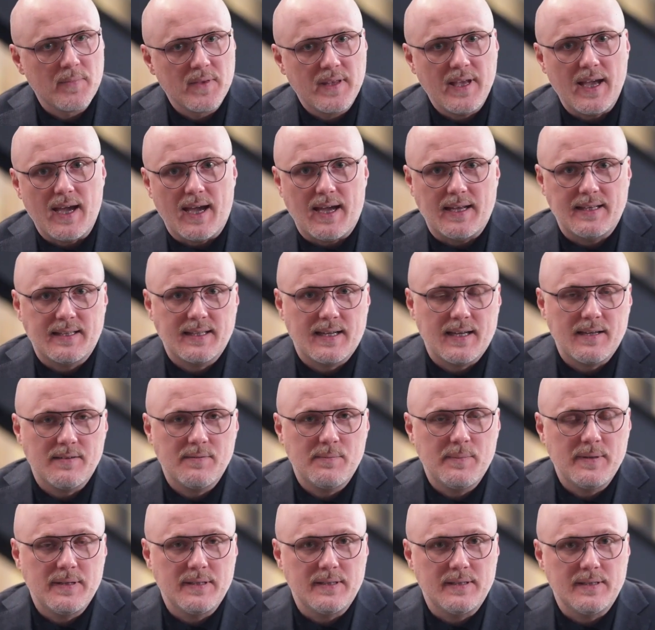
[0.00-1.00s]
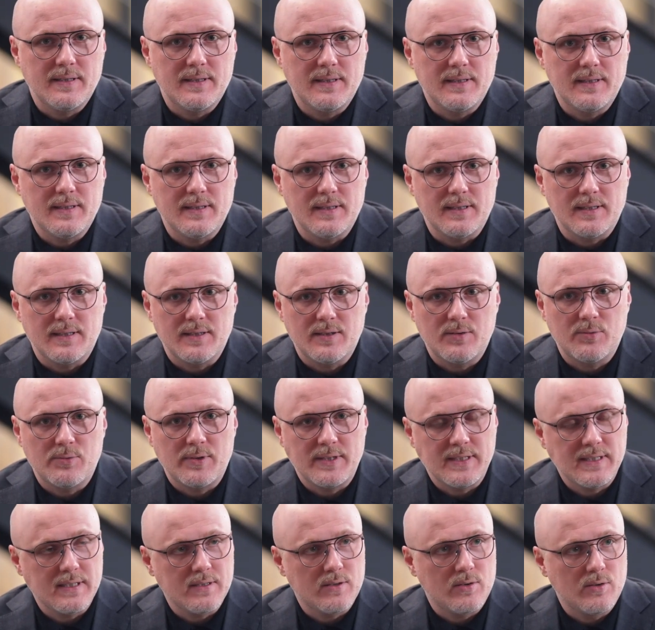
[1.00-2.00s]
Yeah, it has been
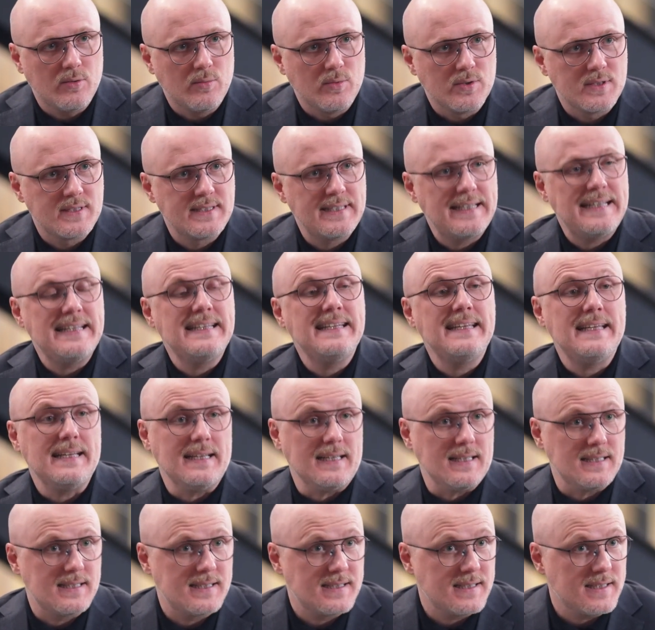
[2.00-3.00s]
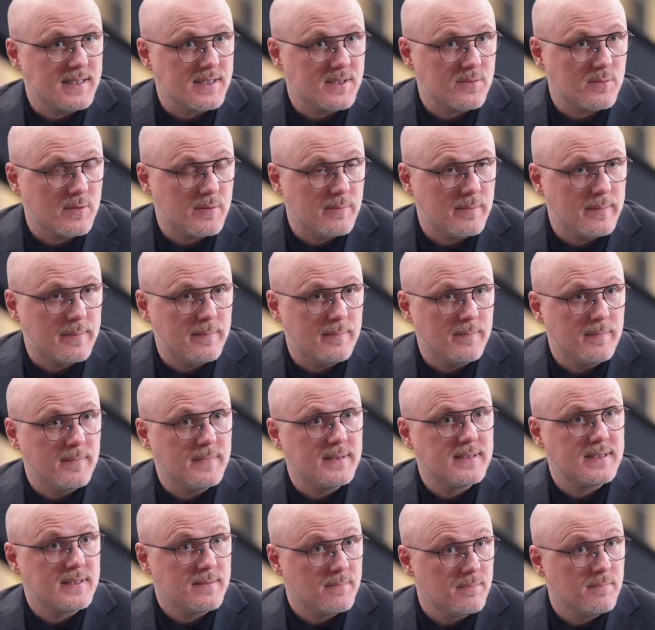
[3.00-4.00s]
already almost 10 years since we
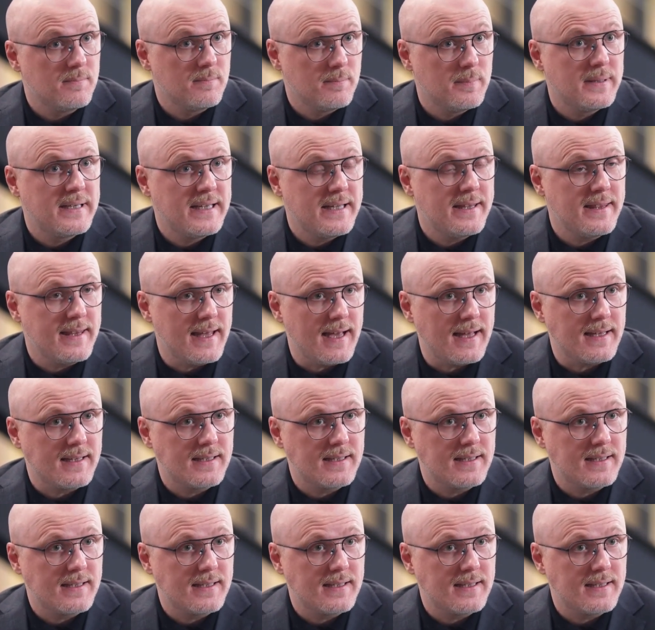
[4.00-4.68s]
begin that.